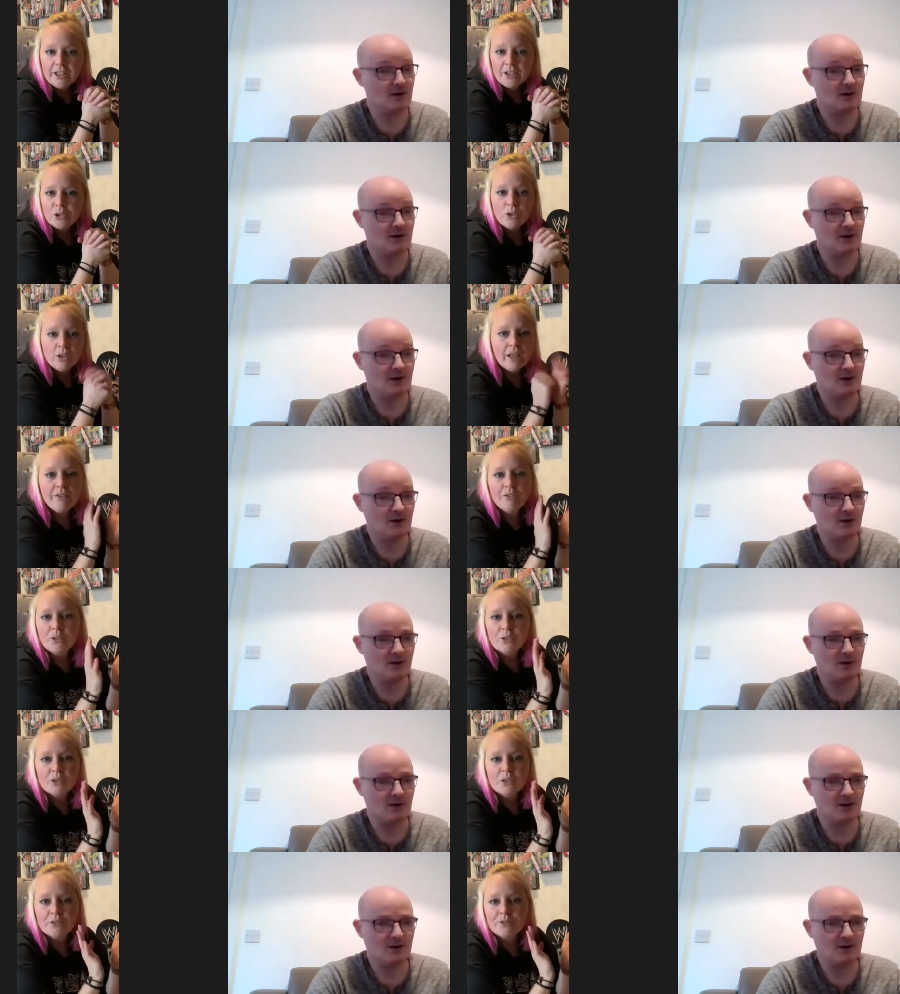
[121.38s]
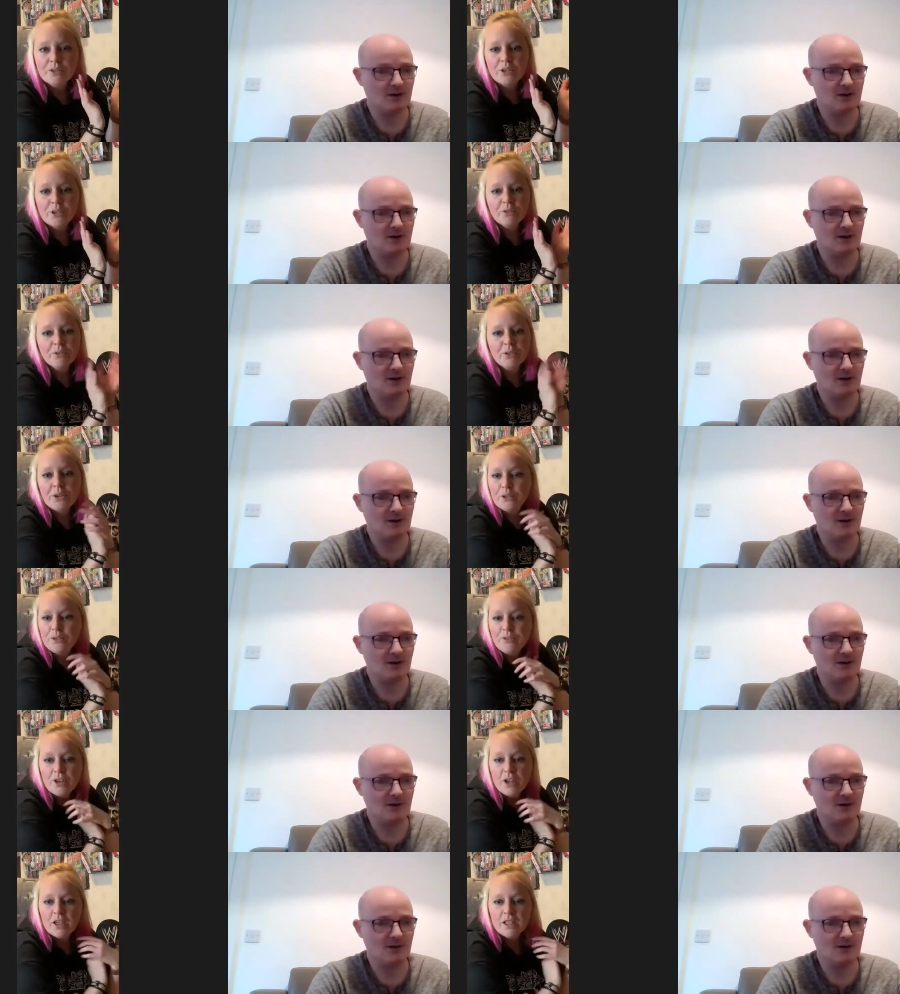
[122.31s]
Speaker 1: Your levels are through the
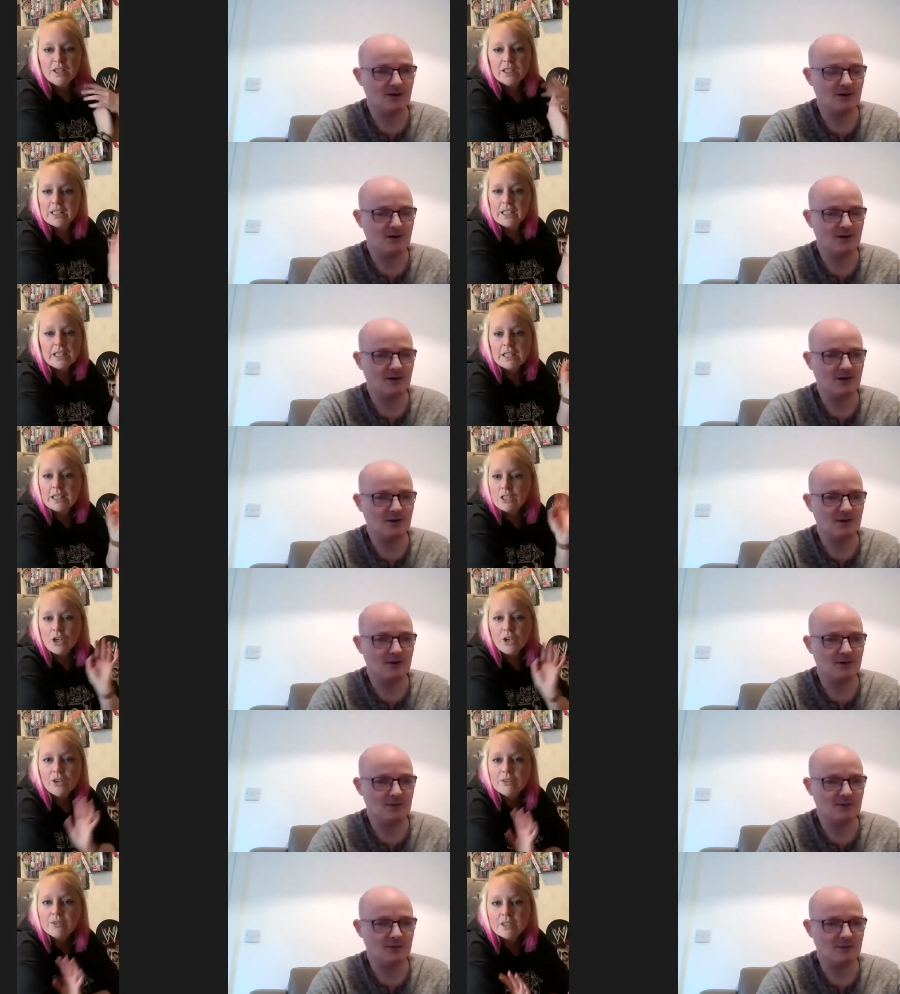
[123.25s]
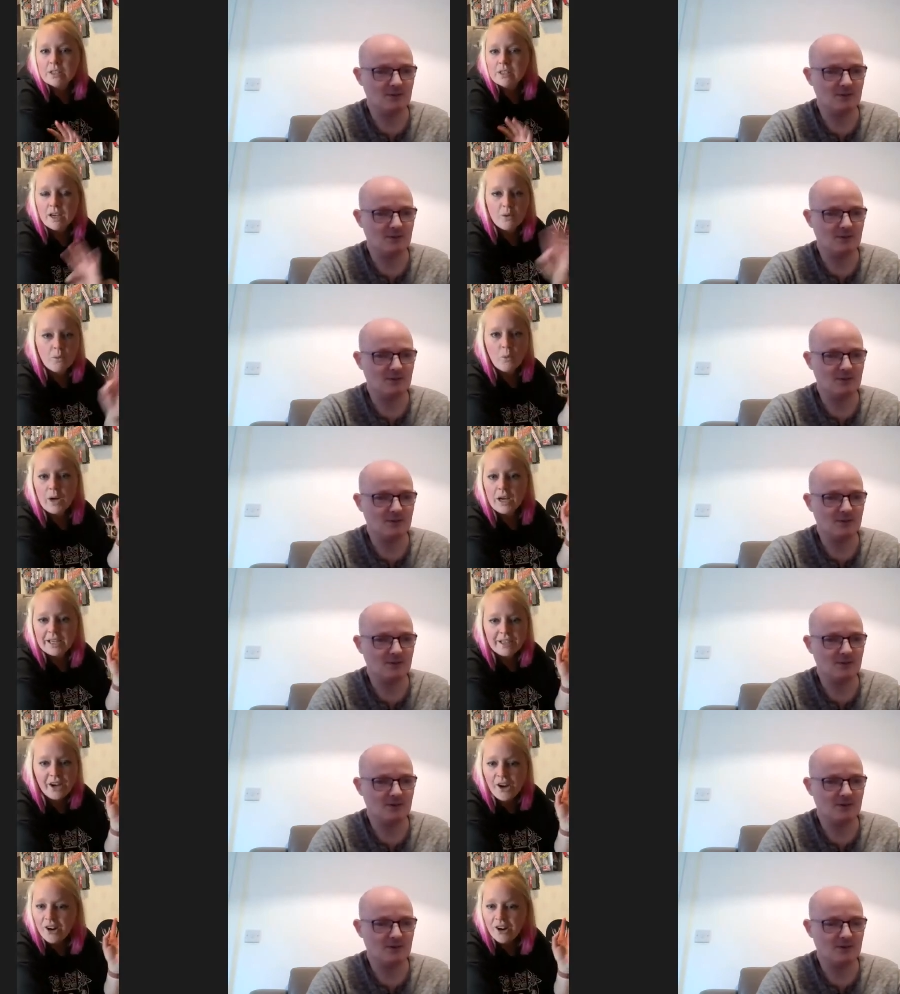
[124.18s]
roof, like your ketones are like
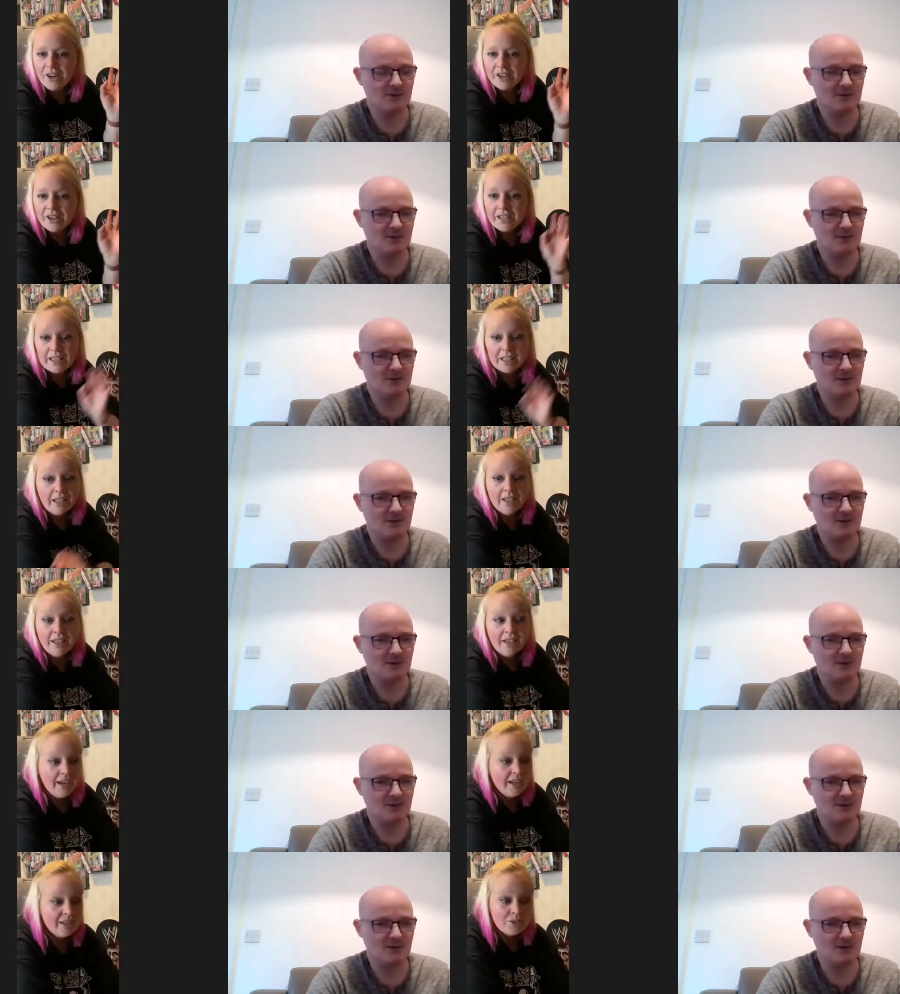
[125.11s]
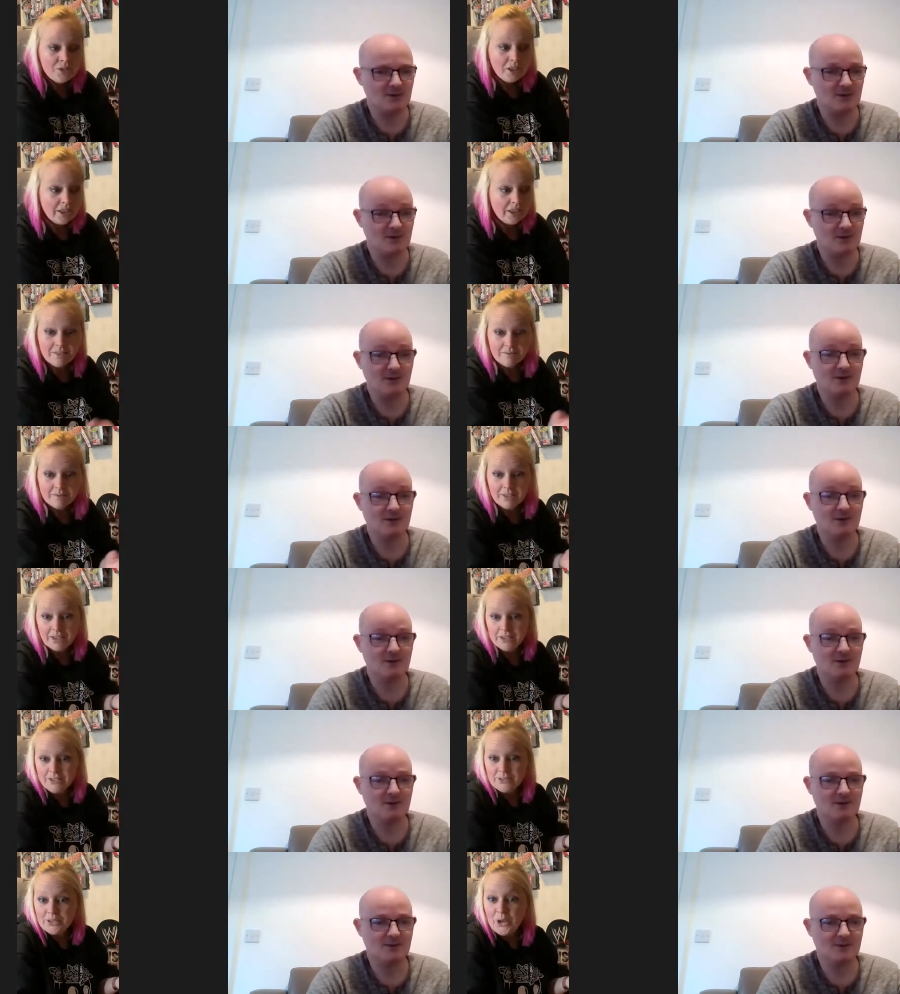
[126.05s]
way high." And I was like, "I
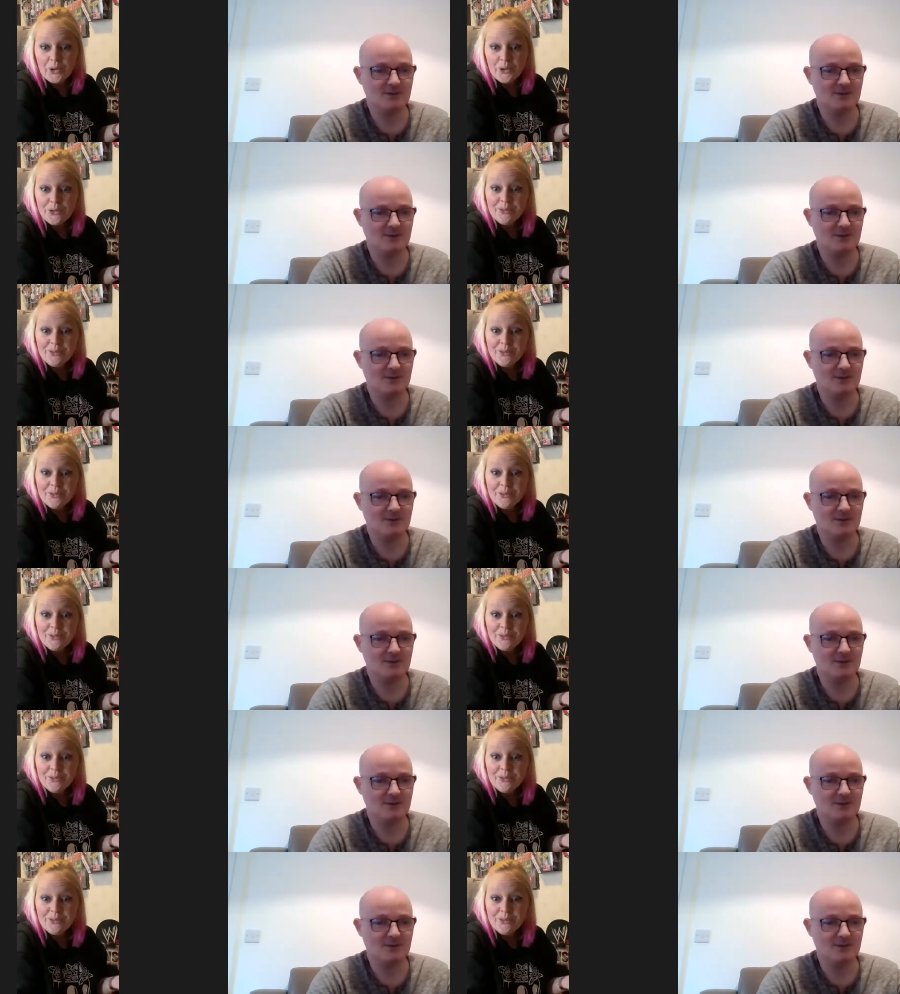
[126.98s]
don't know.